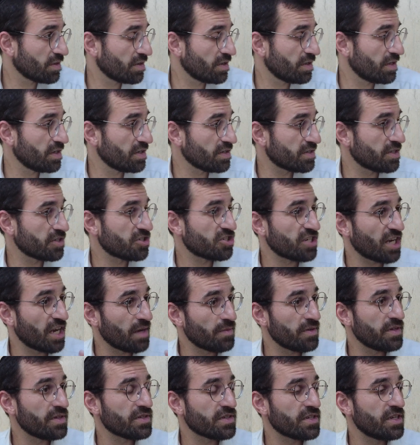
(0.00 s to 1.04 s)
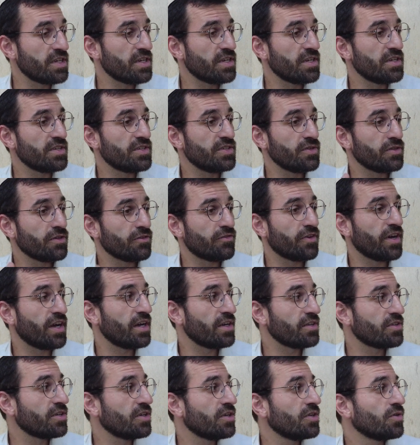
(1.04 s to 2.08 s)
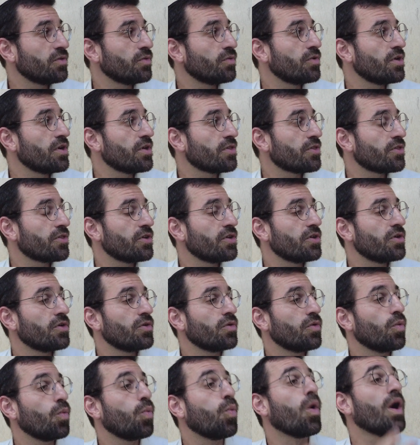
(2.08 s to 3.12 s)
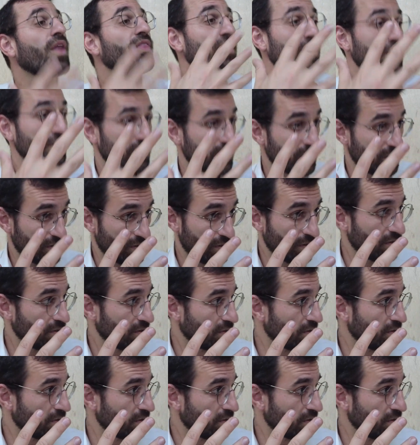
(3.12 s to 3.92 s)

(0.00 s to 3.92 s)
is that Shabbos is unified with oneness.